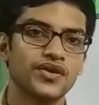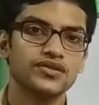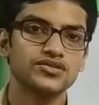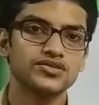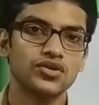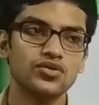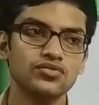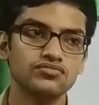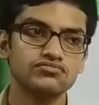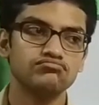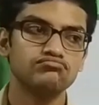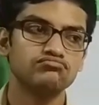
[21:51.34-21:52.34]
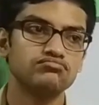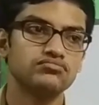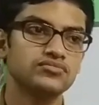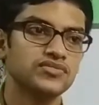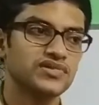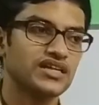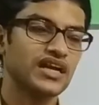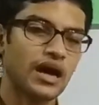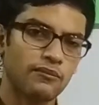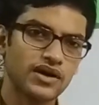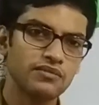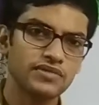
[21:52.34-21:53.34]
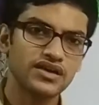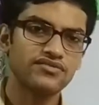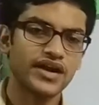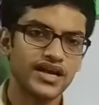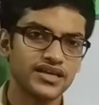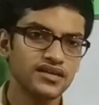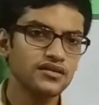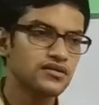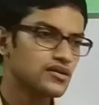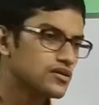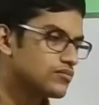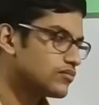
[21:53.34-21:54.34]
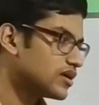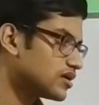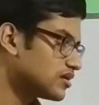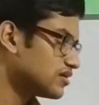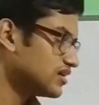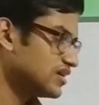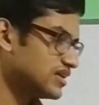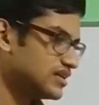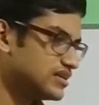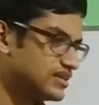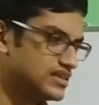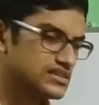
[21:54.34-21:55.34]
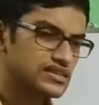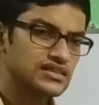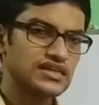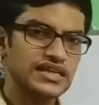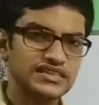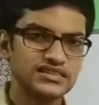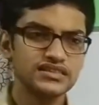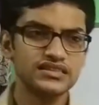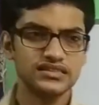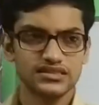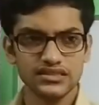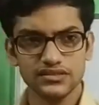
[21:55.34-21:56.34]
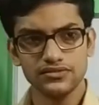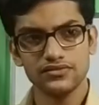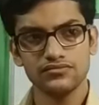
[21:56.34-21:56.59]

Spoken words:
So the number may vary, but is it legit, is it